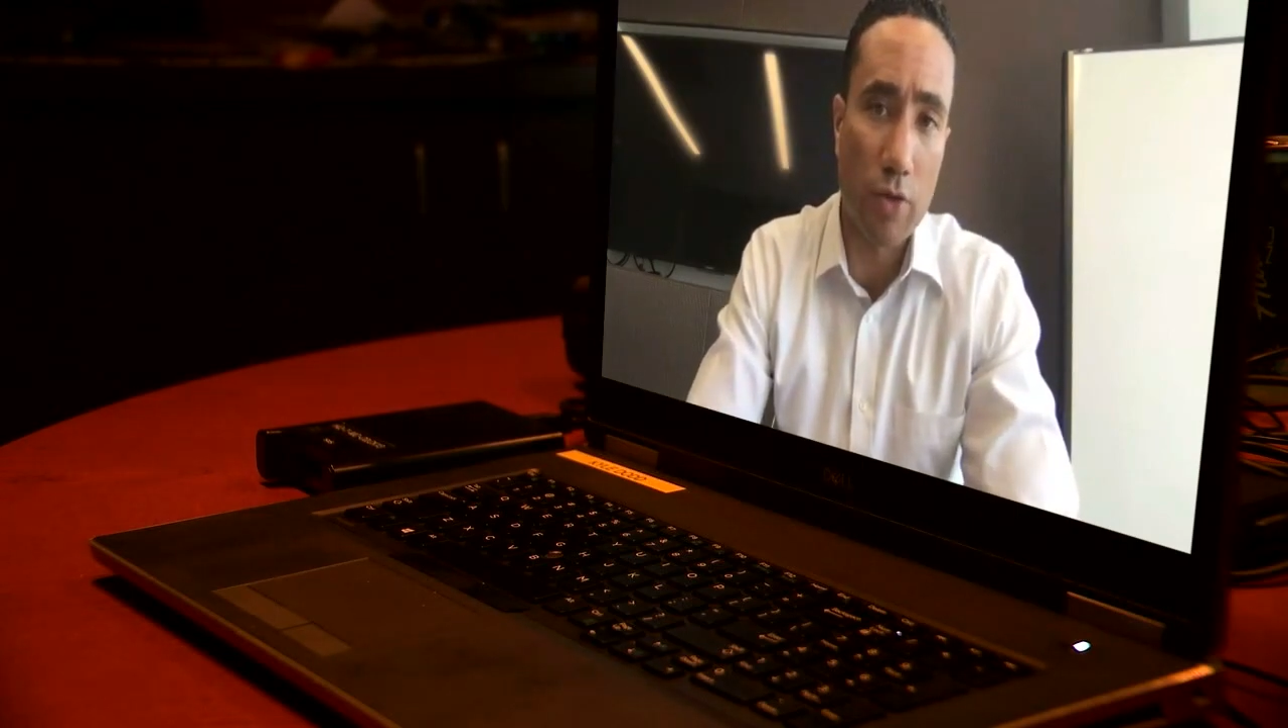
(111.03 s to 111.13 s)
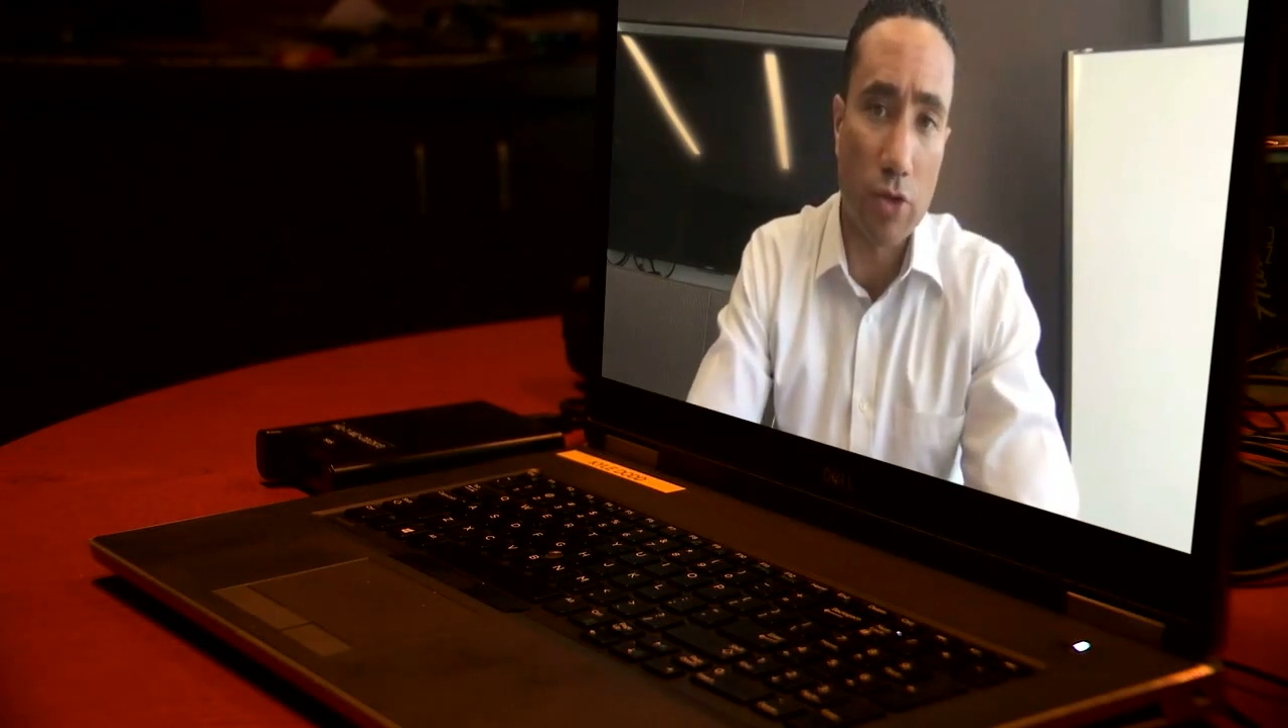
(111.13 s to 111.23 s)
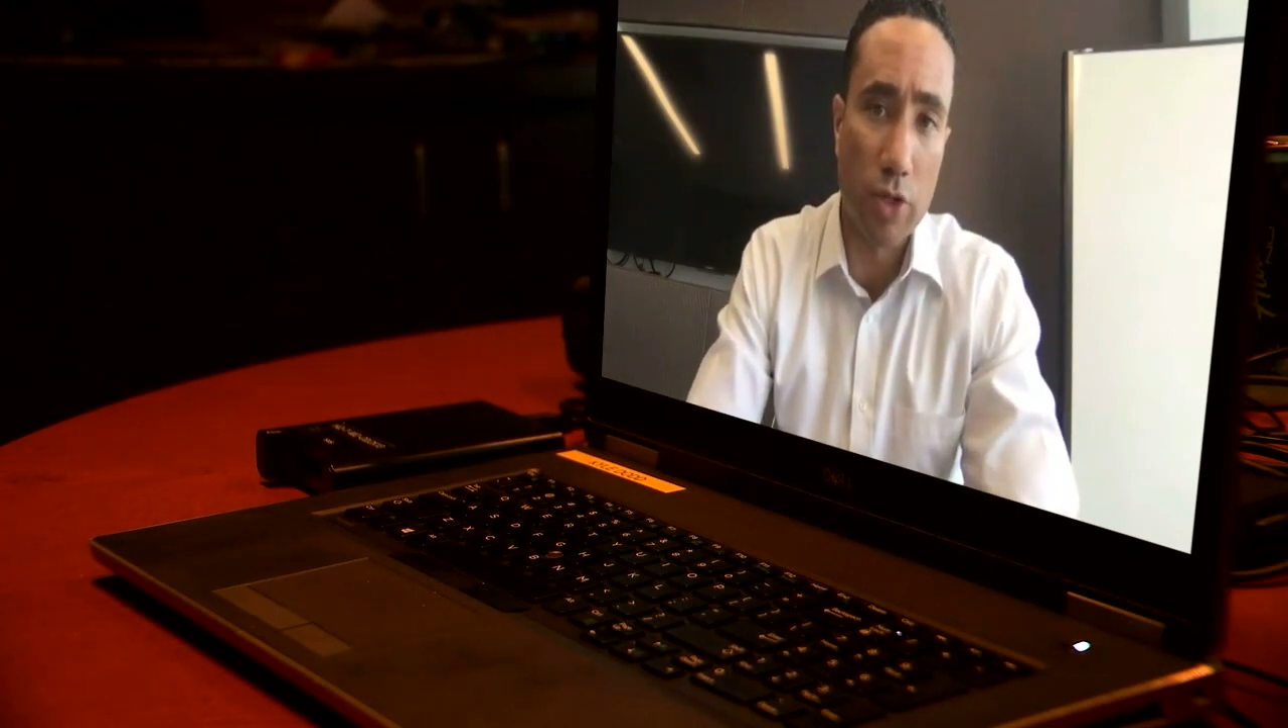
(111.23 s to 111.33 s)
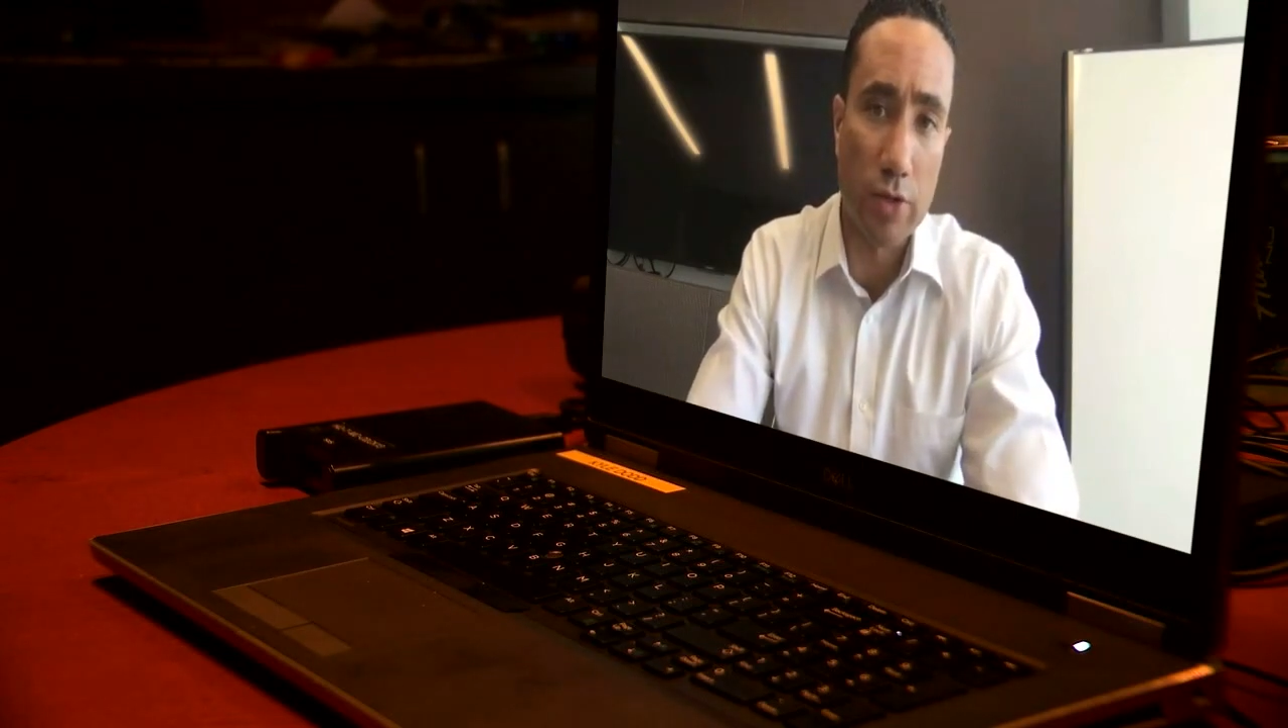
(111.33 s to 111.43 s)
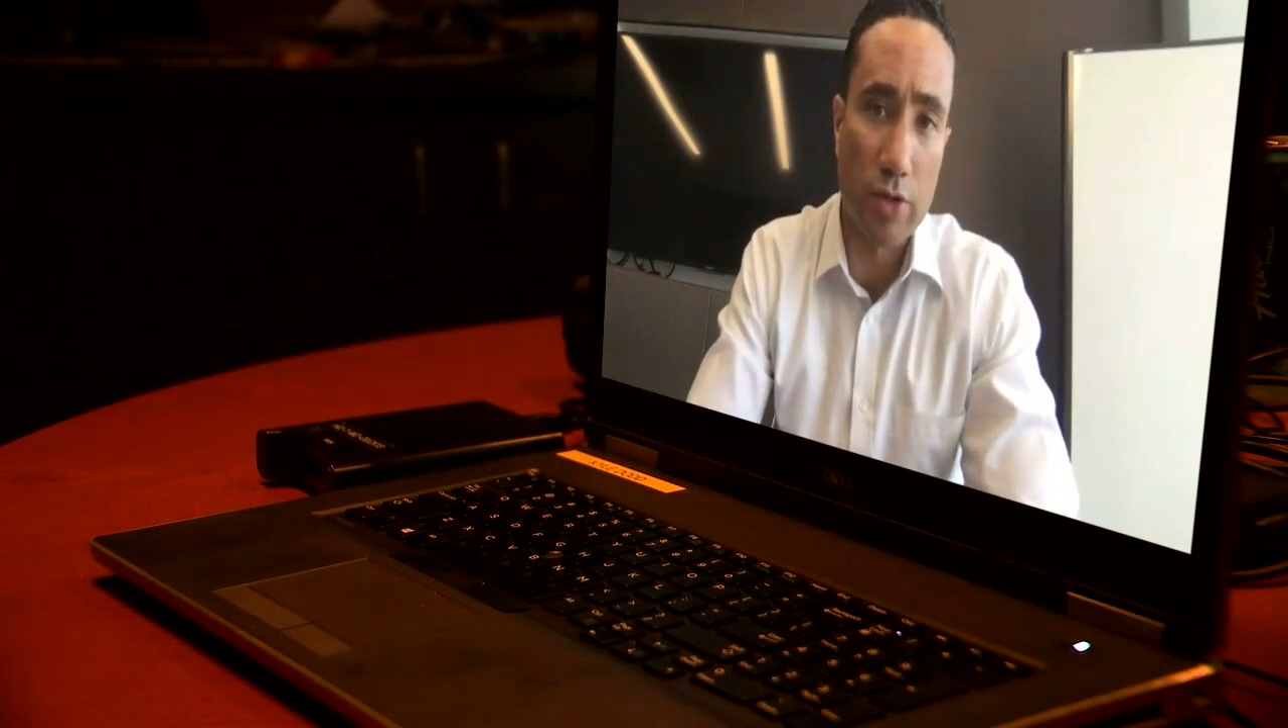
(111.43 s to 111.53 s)
our
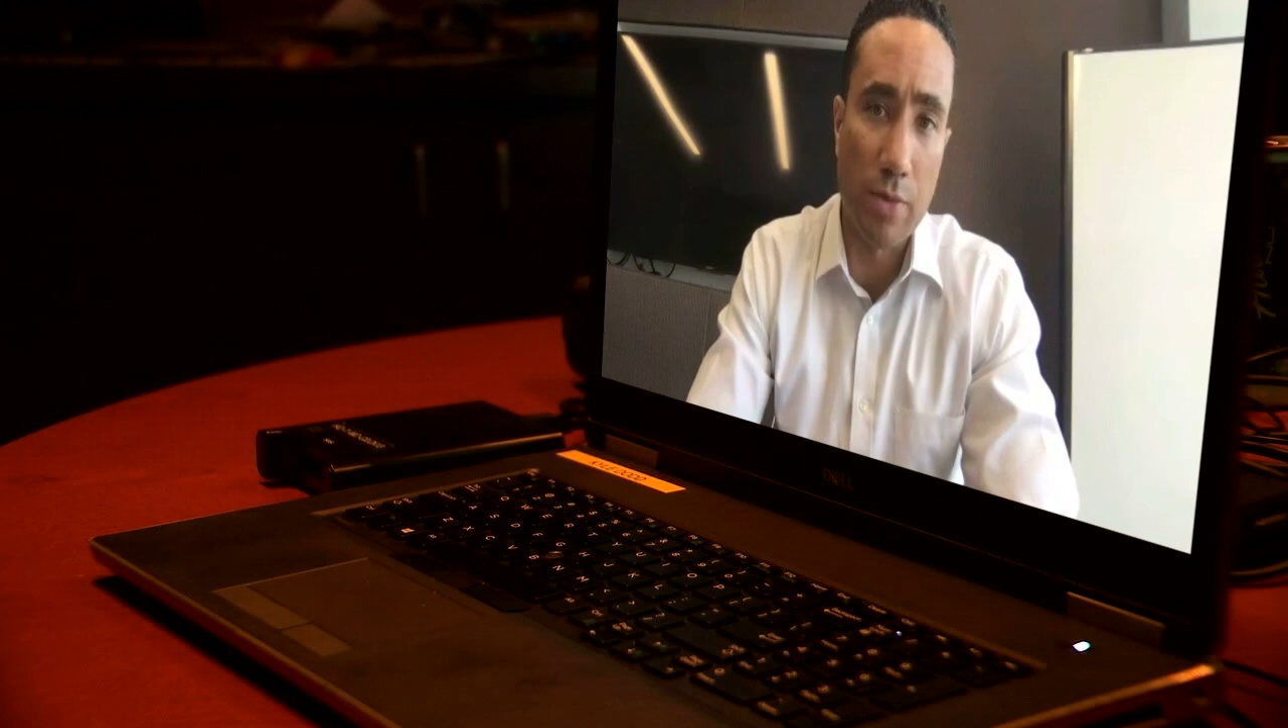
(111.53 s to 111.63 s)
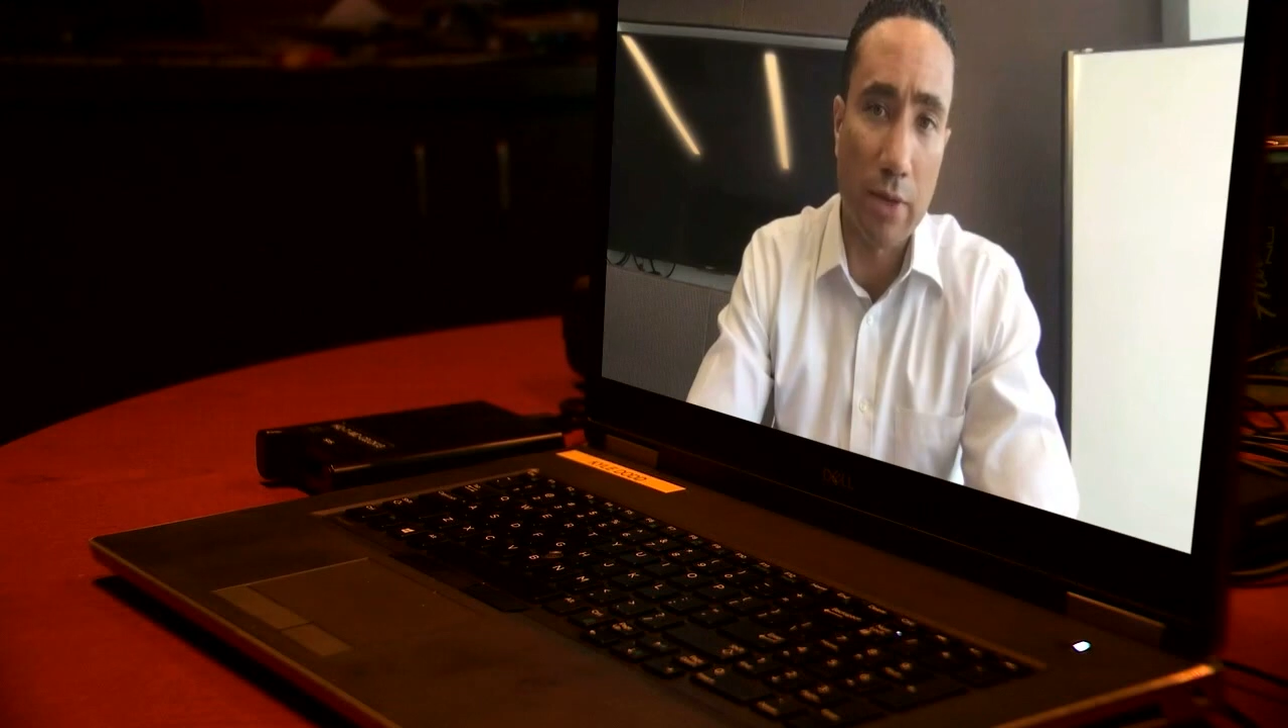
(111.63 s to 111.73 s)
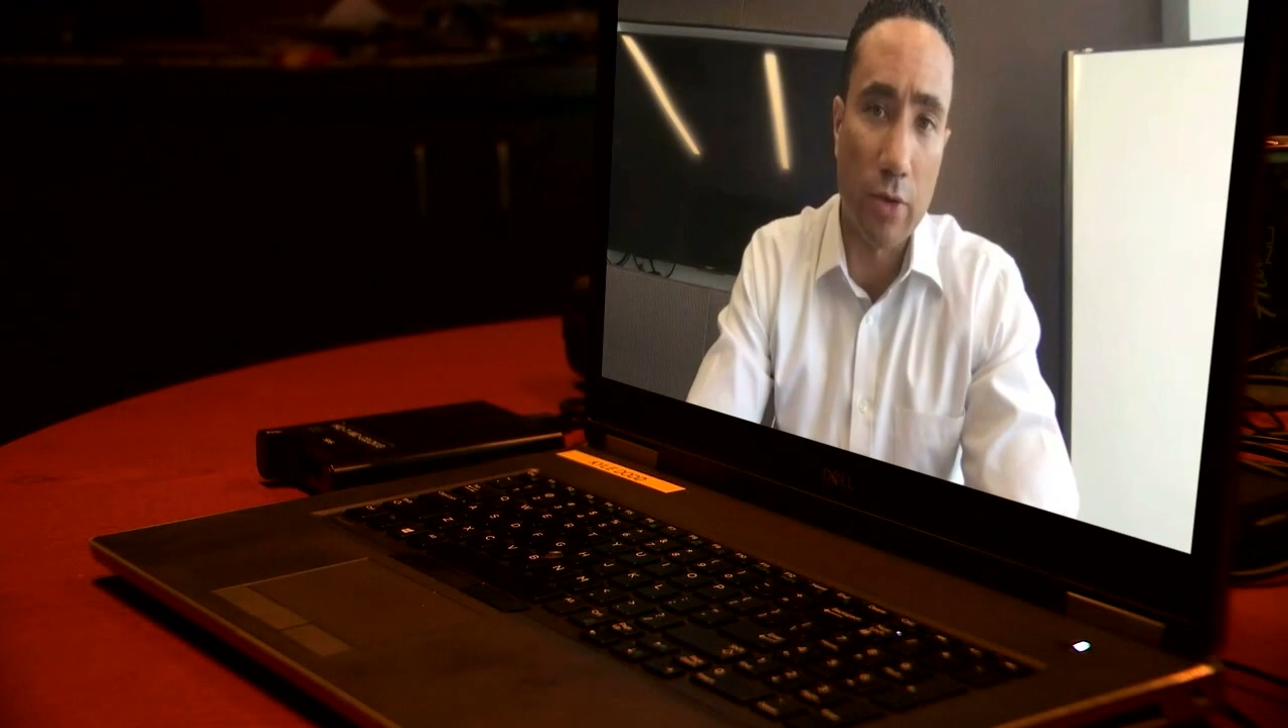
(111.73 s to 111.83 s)
judges to make